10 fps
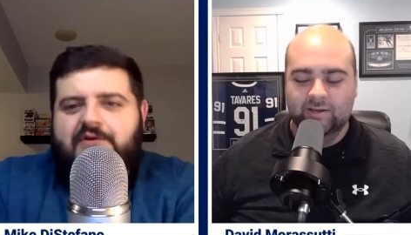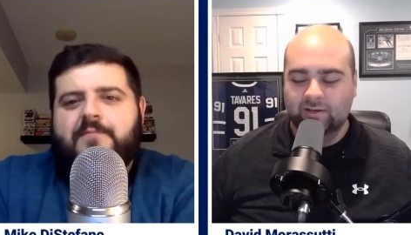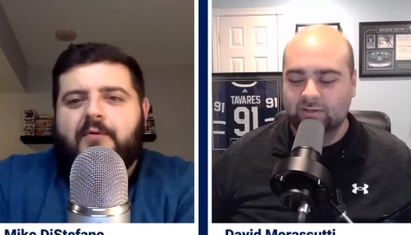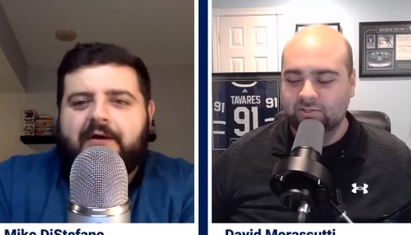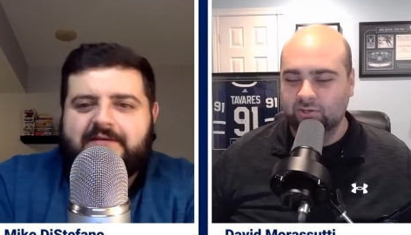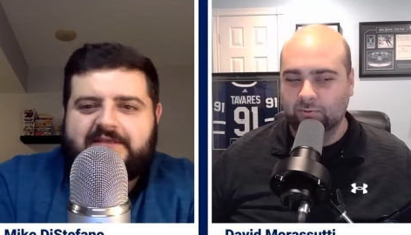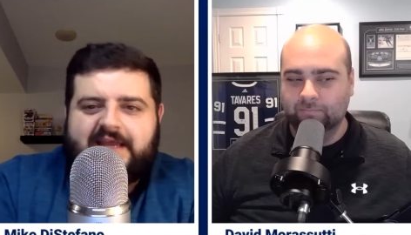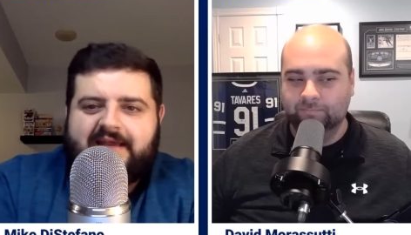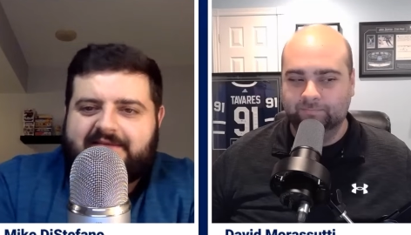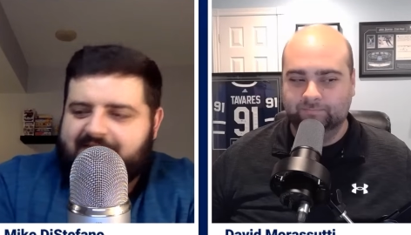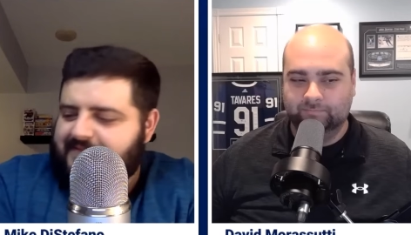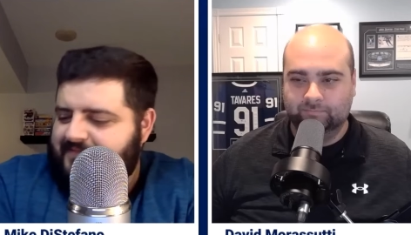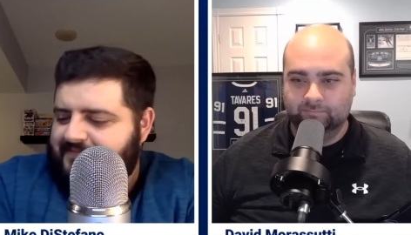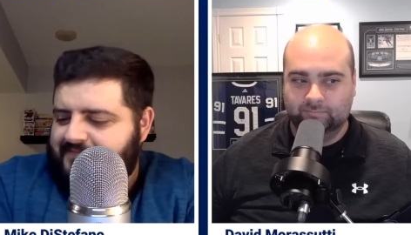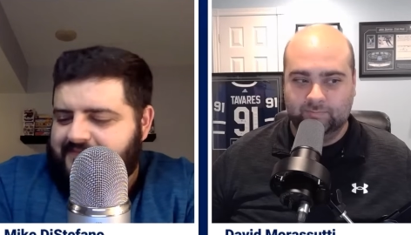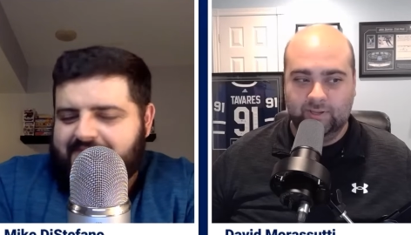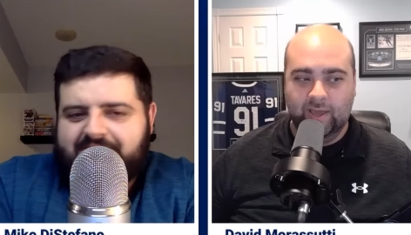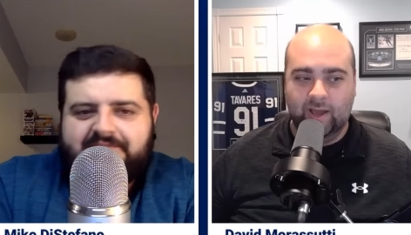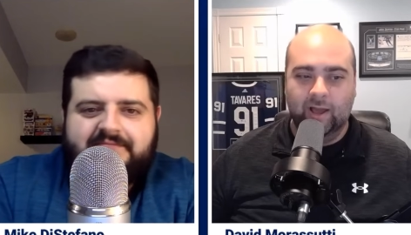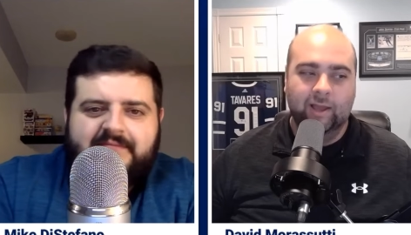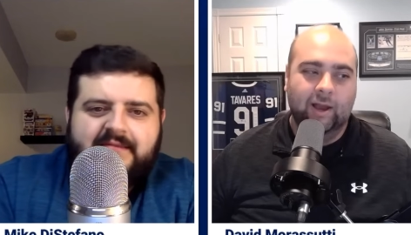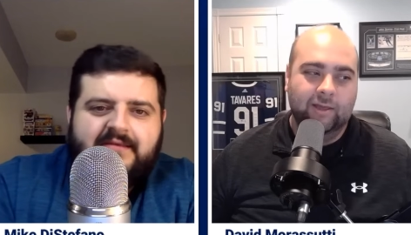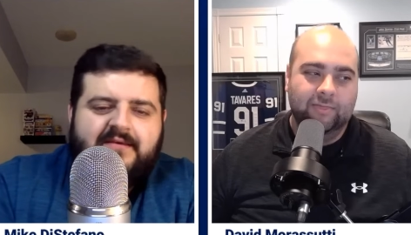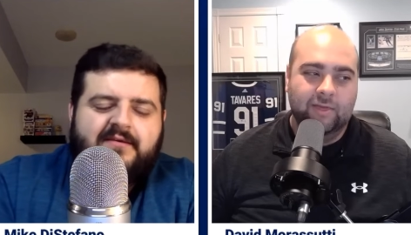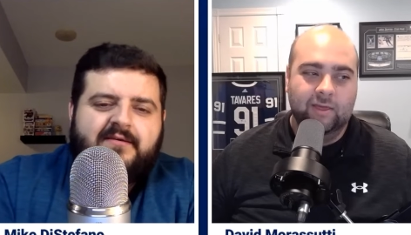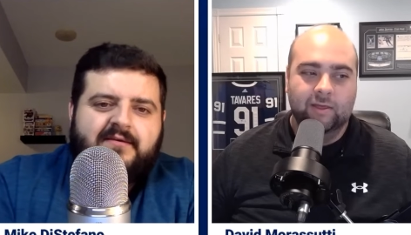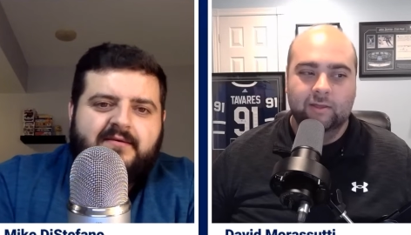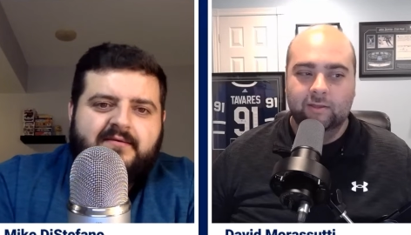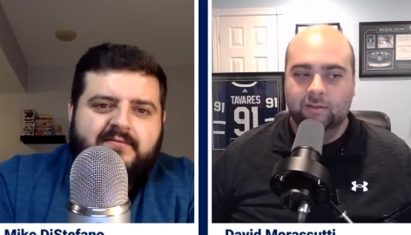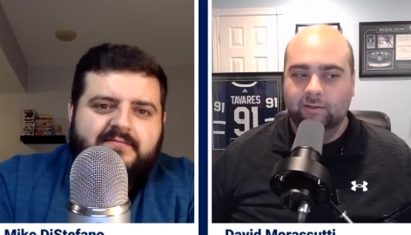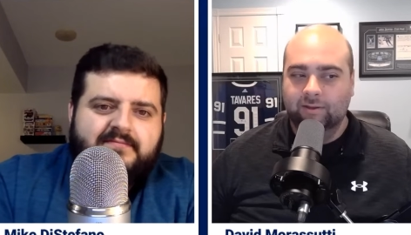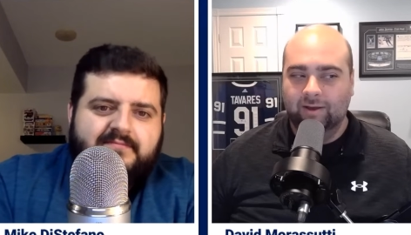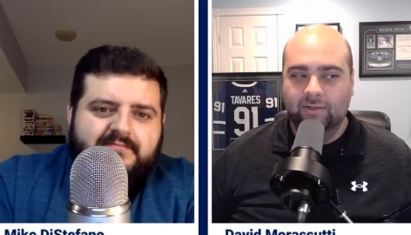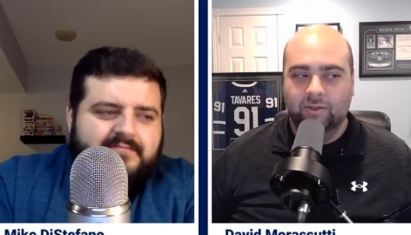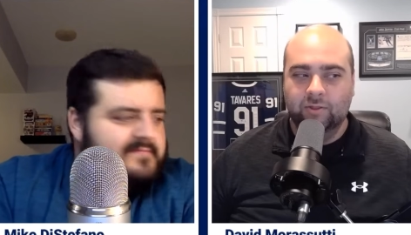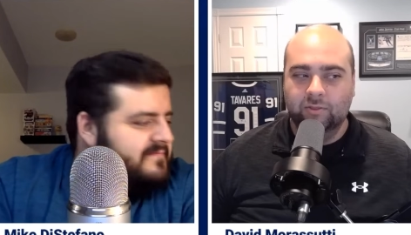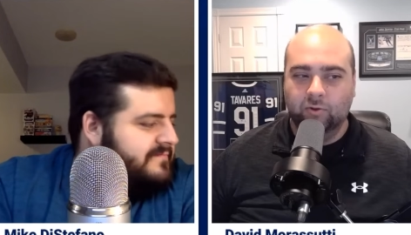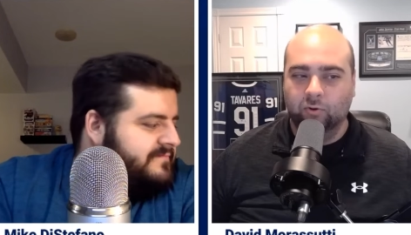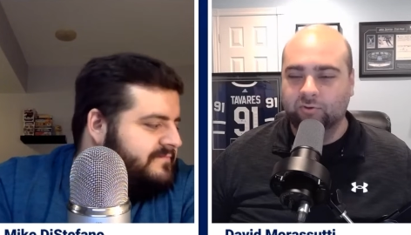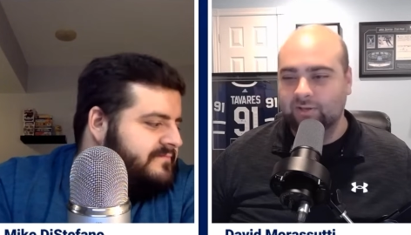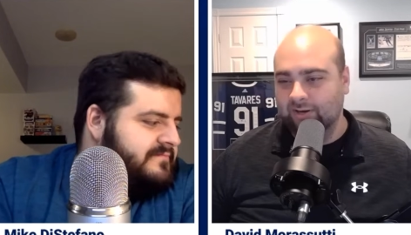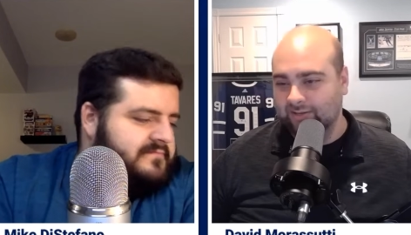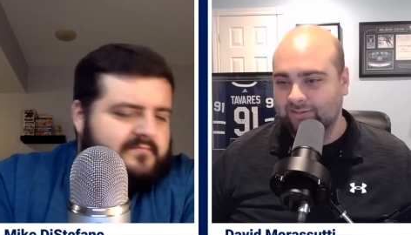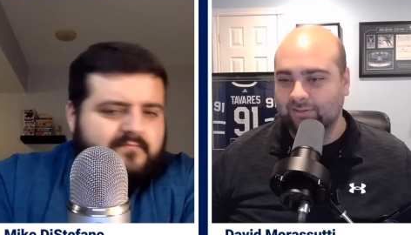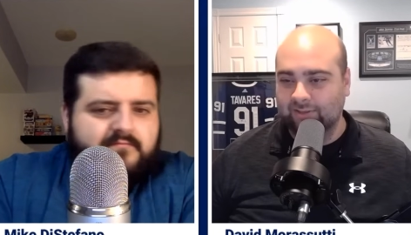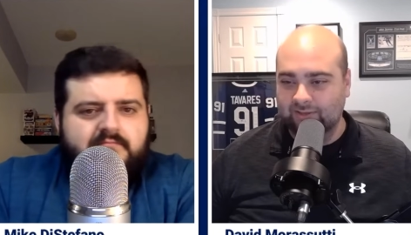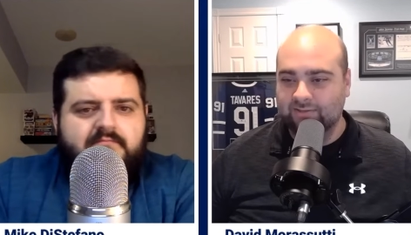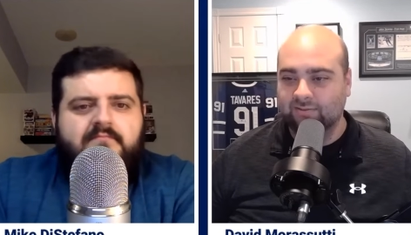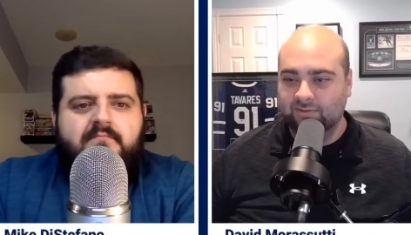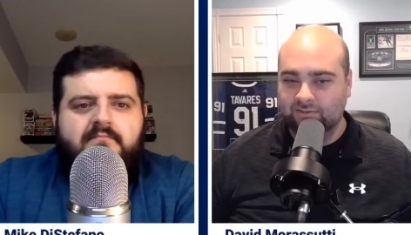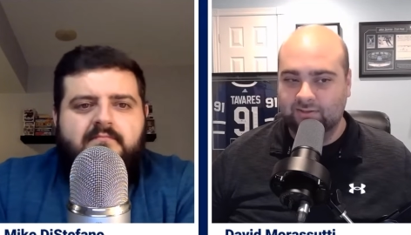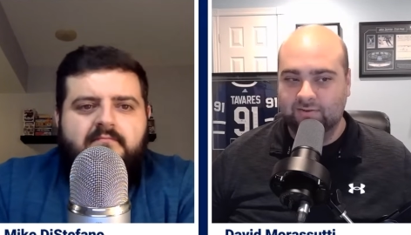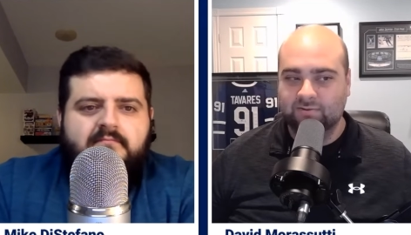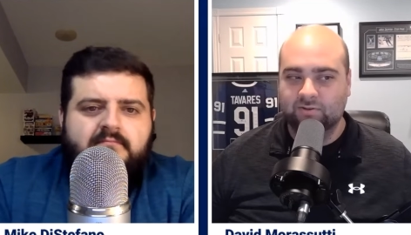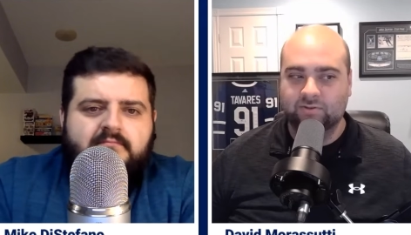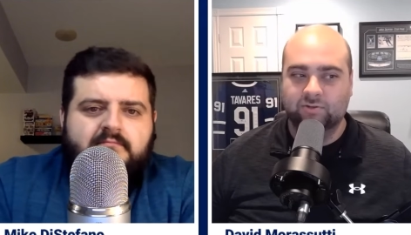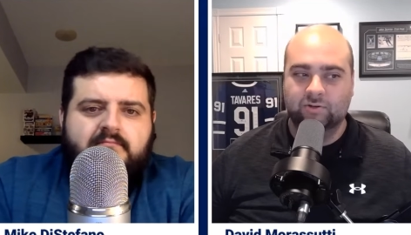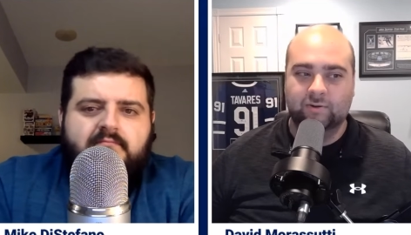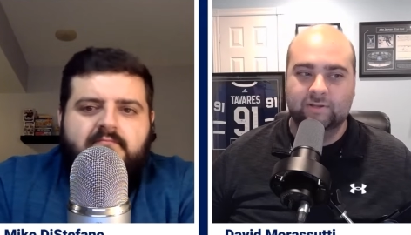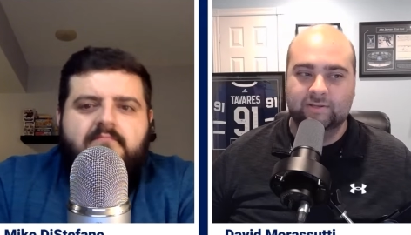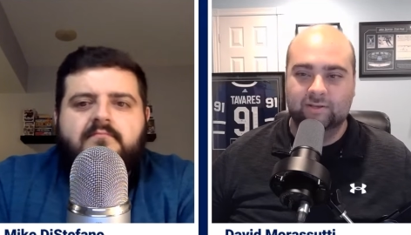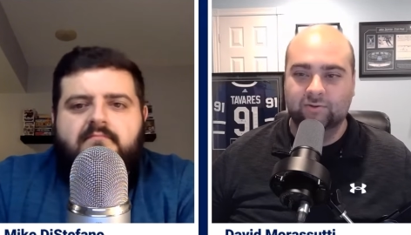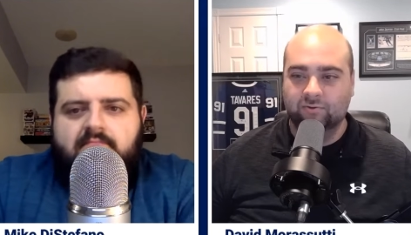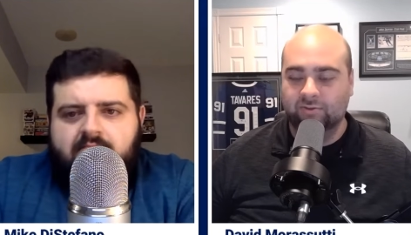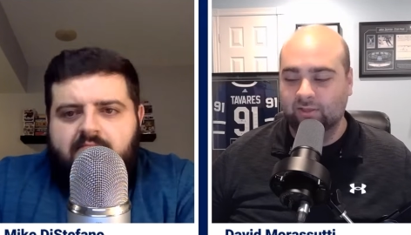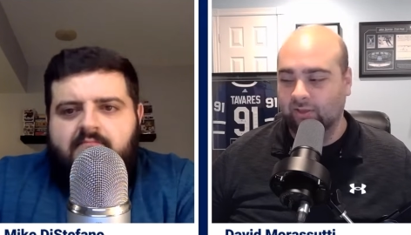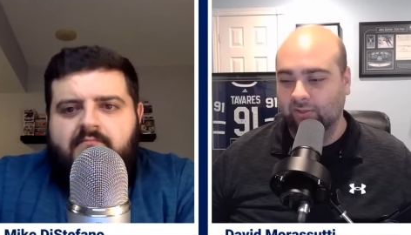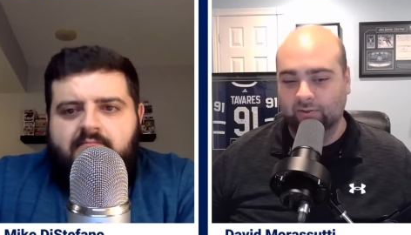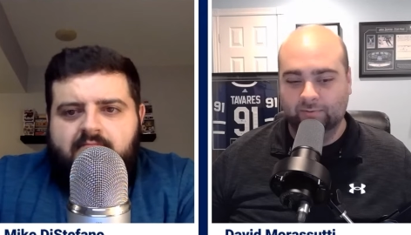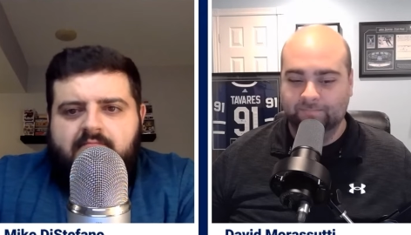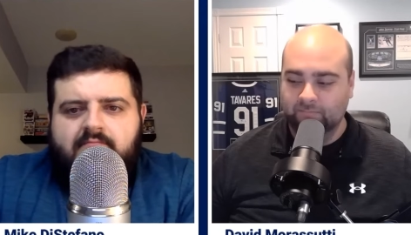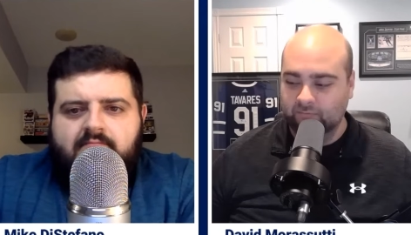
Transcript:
Speaker 1: Good point, so, Stan. Yeah, I I think I think the goaltending is the least of this team's concern because I do think like look,